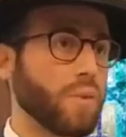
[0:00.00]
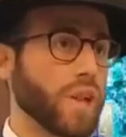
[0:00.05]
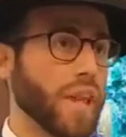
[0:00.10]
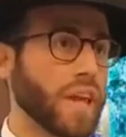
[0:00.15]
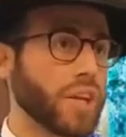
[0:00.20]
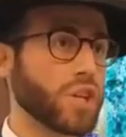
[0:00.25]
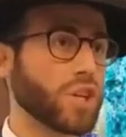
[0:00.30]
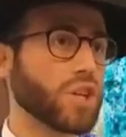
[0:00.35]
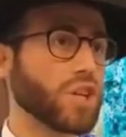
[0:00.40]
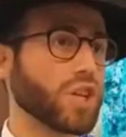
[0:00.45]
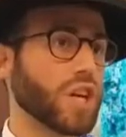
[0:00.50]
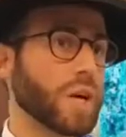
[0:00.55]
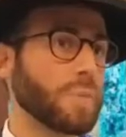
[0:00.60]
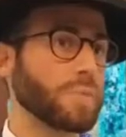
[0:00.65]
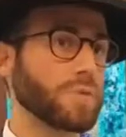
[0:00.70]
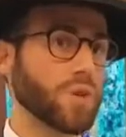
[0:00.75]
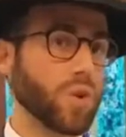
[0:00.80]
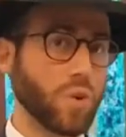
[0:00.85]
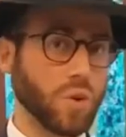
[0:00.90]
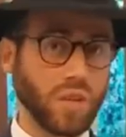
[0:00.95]

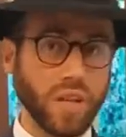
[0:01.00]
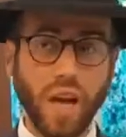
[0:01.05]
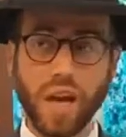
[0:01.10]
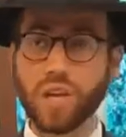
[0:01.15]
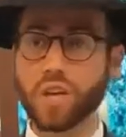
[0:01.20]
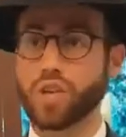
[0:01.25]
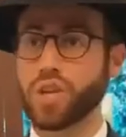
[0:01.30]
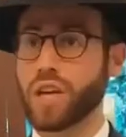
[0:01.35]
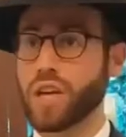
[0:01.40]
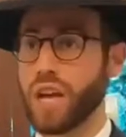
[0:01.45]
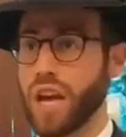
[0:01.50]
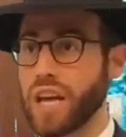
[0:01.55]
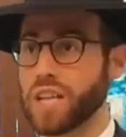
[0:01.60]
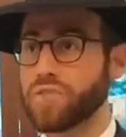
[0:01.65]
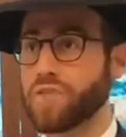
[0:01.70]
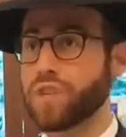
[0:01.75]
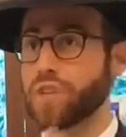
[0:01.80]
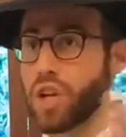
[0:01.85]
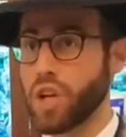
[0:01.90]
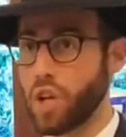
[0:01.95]
relationships or touching,
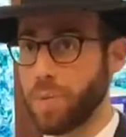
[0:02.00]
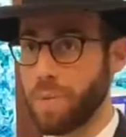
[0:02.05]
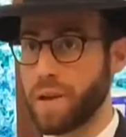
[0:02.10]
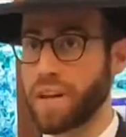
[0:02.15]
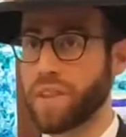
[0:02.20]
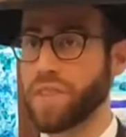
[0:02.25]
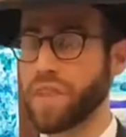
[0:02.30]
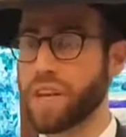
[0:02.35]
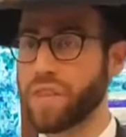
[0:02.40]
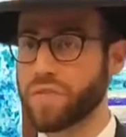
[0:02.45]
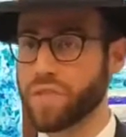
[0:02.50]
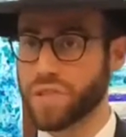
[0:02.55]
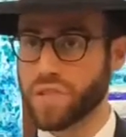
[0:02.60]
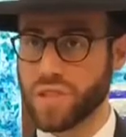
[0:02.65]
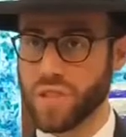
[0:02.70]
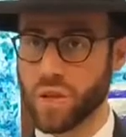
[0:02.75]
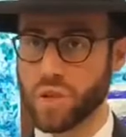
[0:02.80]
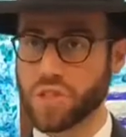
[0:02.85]
chas v'shalom, anything of the